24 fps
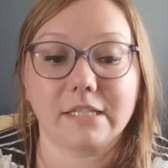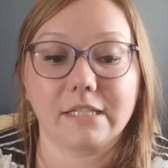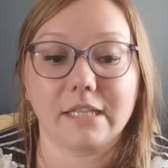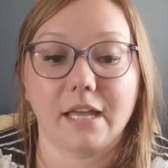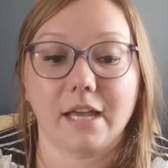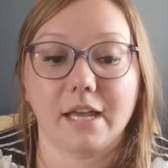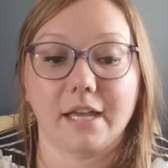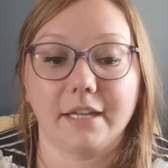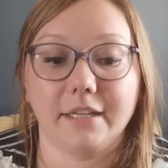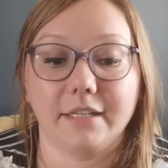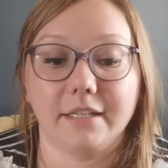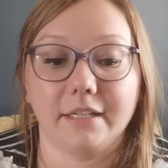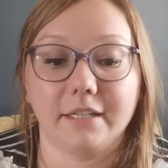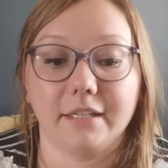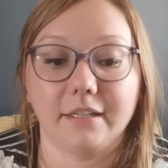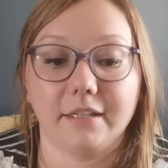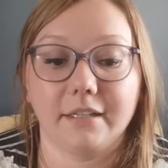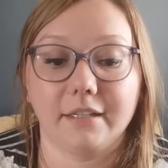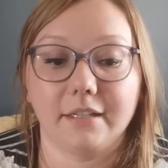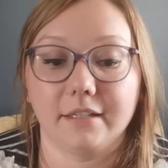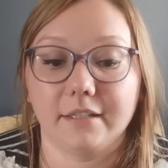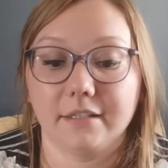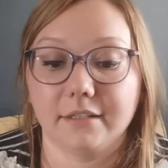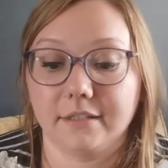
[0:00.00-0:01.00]
I knit
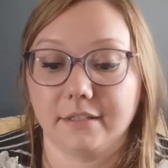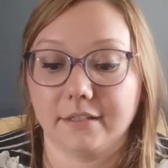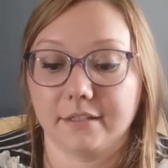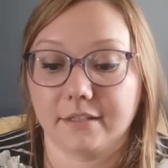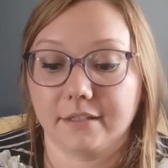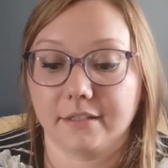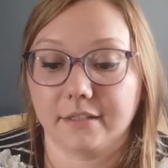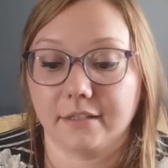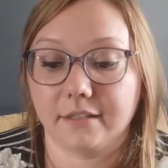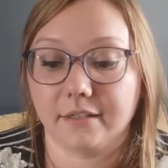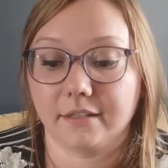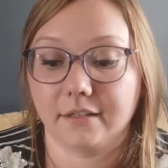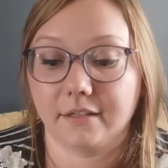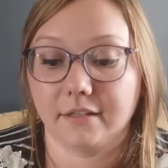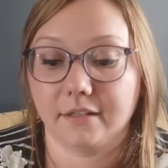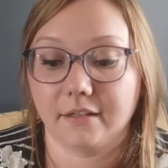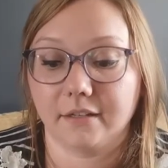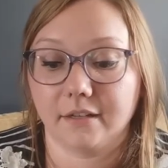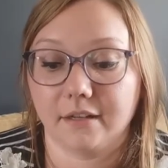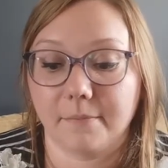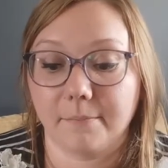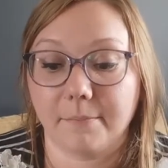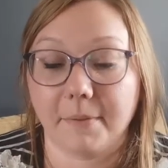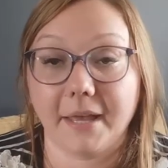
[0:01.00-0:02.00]
this
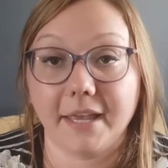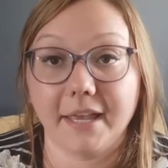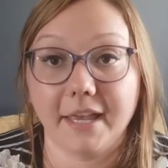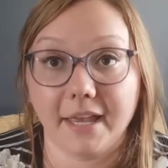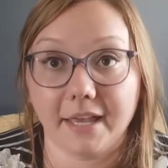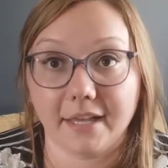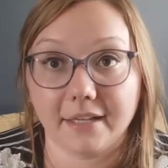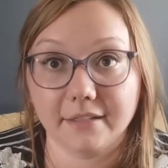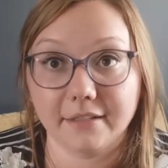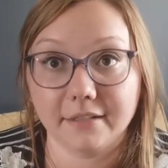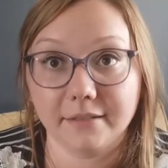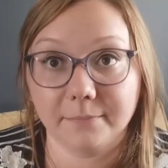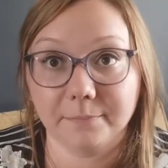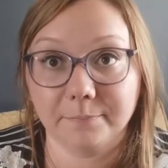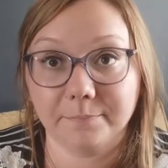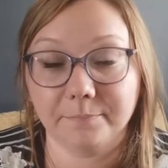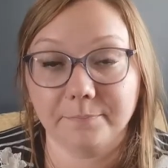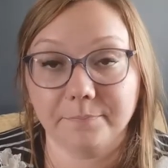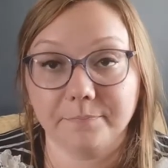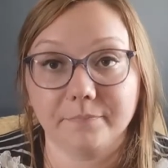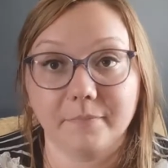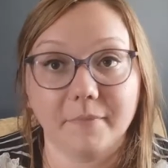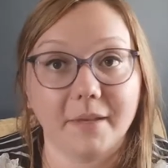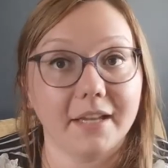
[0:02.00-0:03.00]
by hand.
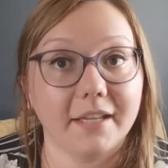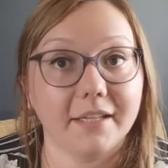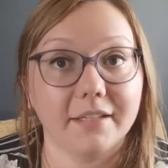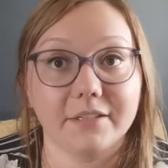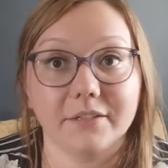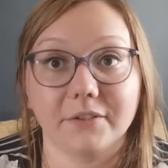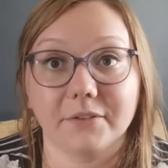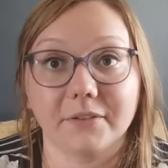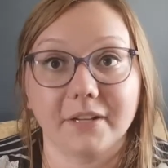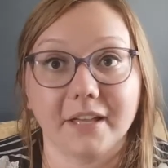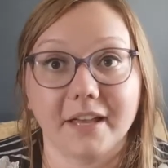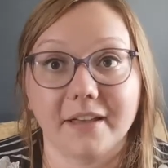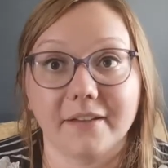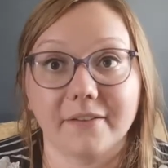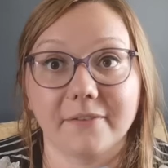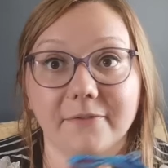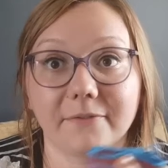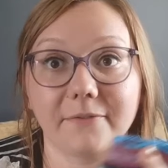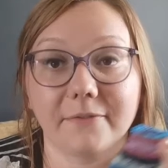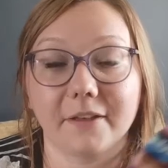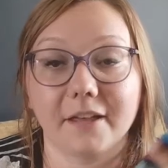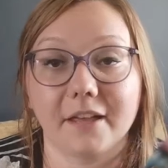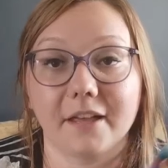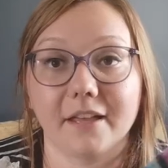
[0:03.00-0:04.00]
I don't have
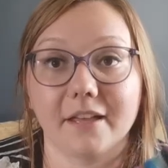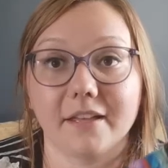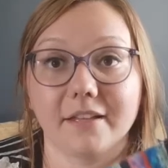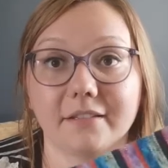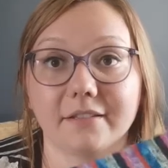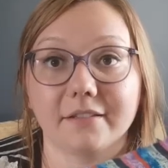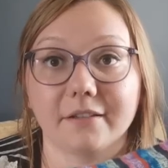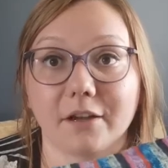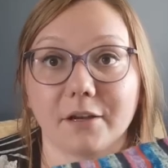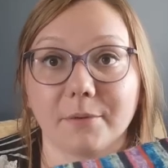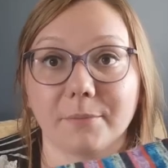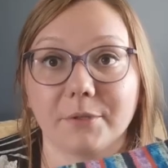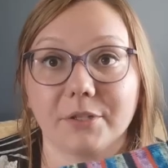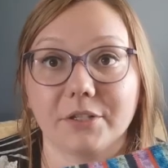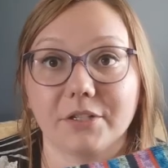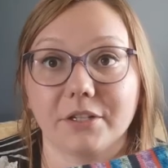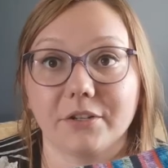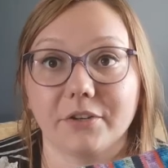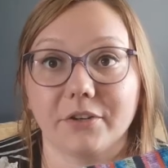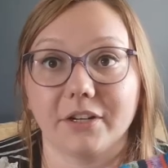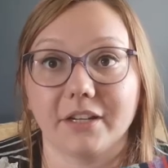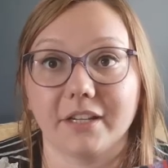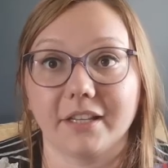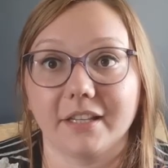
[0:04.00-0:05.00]
a sock machine
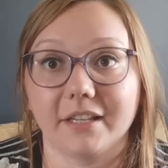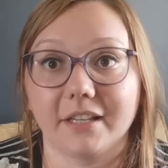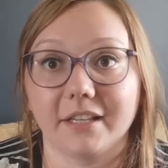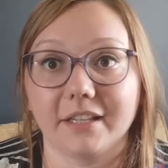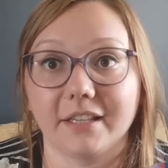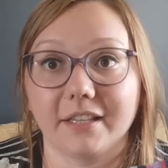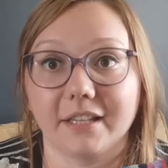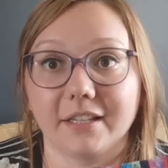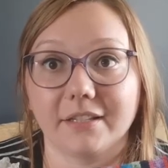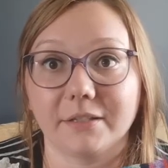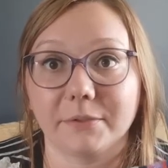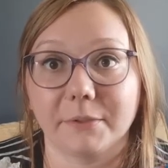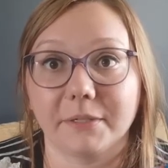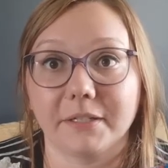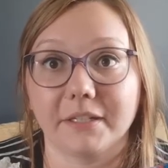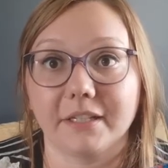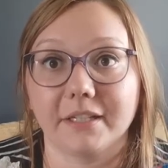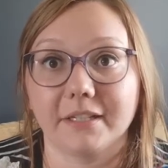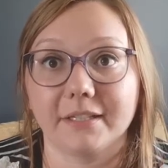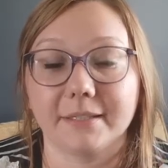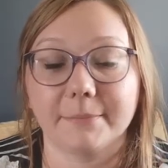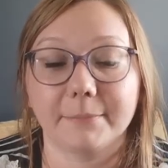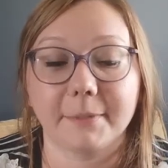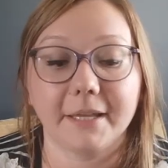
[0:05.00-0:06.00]
or anything like that, so I
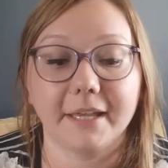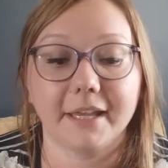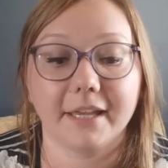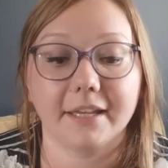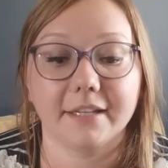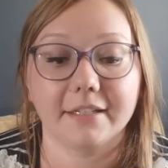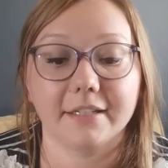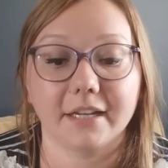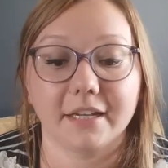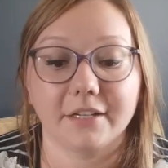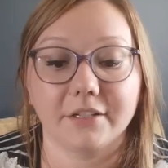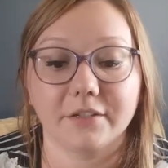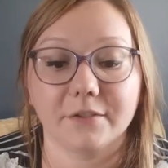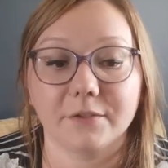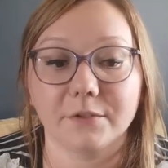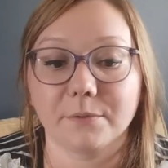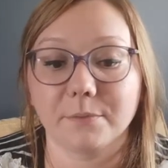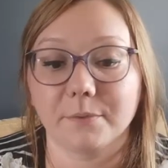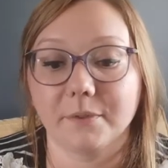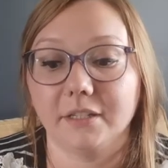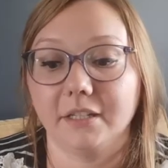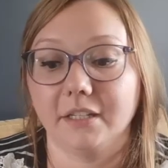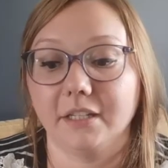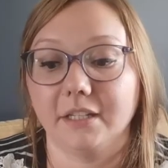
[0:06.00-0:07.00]
knit this by hand. I just
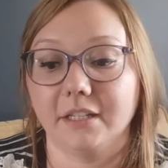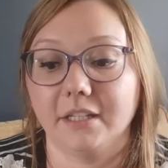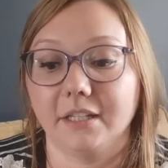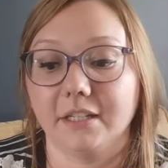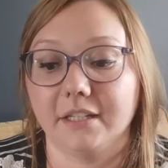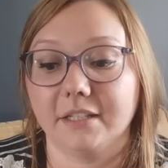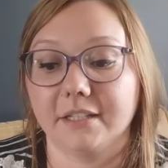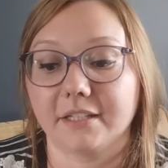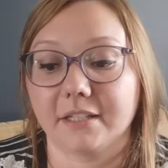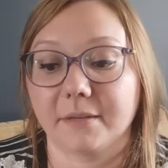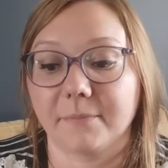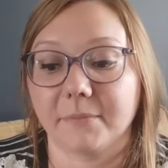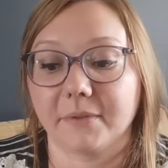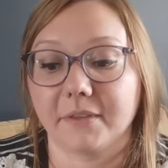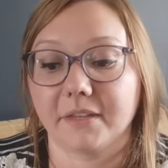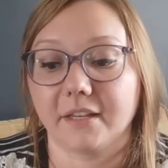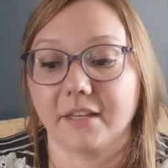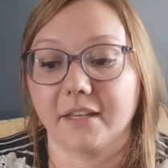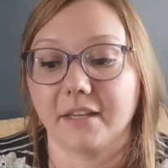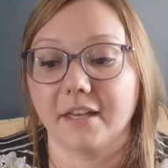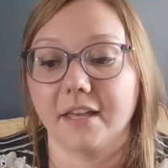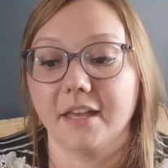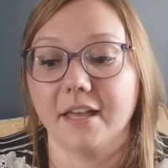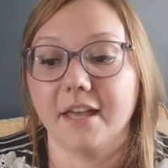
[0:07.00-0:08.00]
really needed
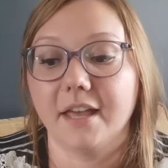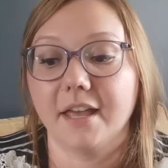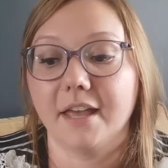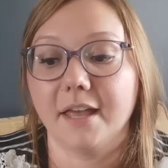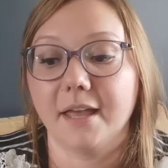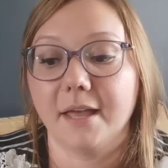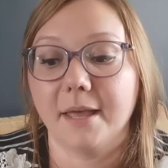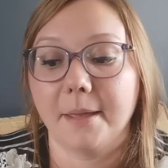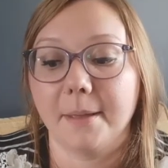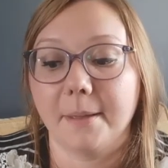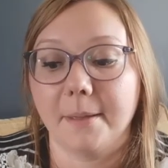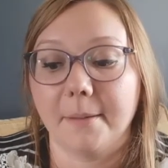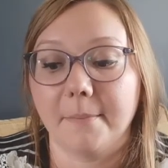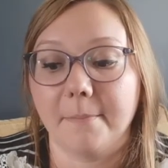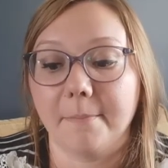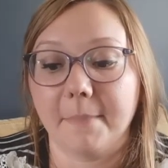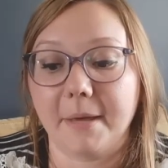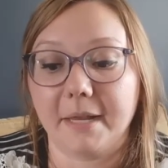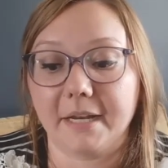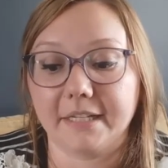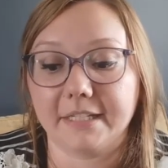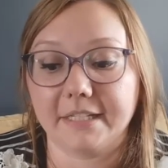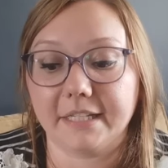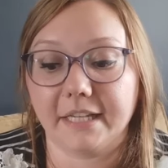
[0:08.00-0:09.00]
something
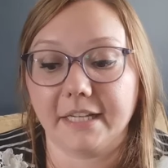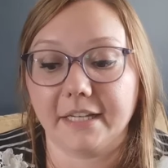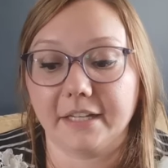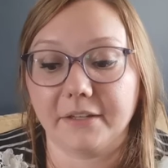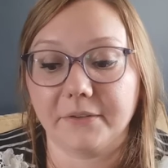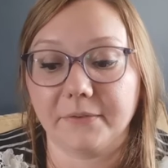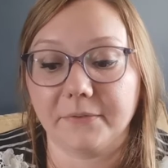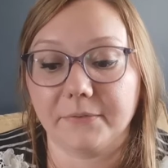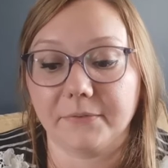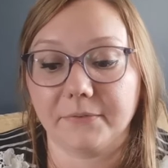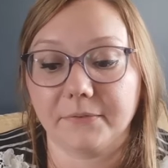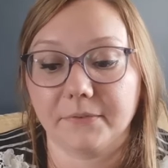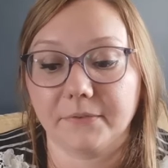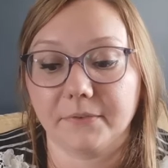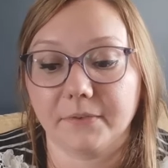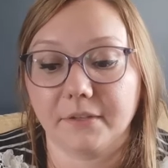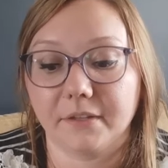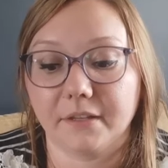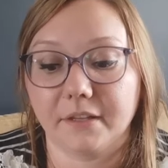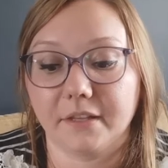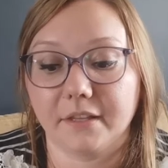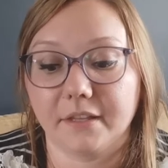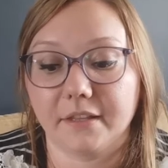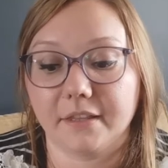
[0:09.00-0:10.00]
meditative
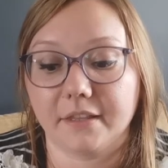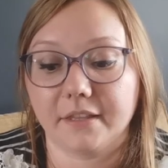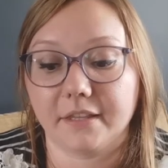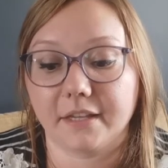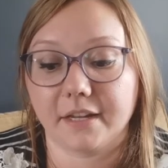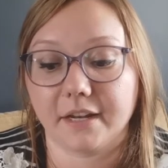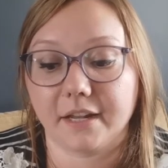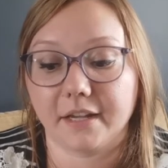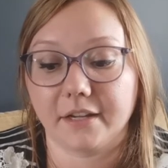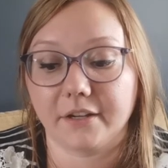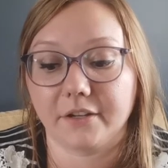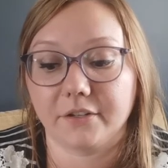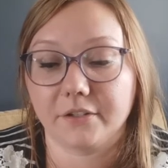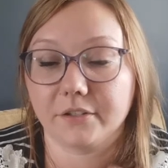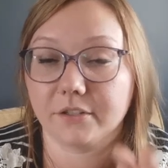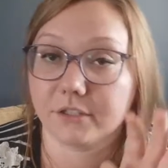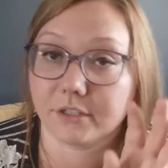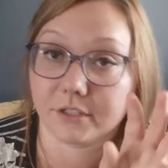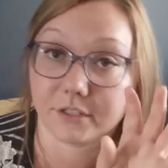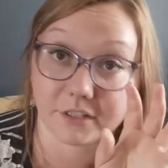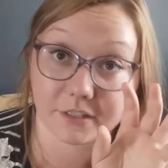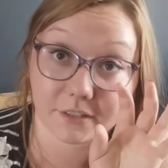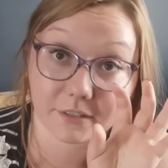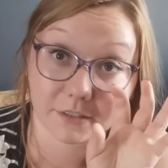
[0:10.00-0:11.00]
that I could
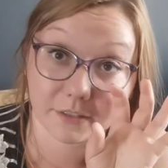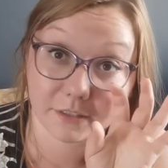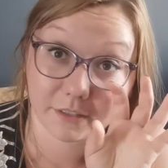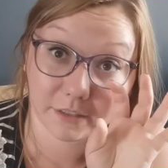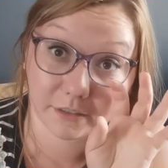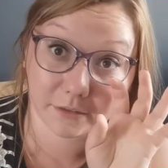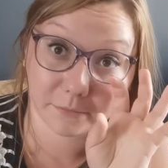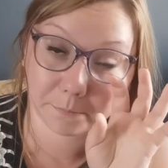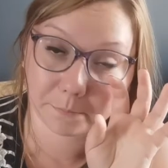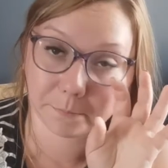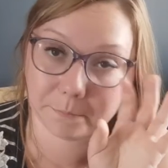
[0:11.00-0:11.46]
just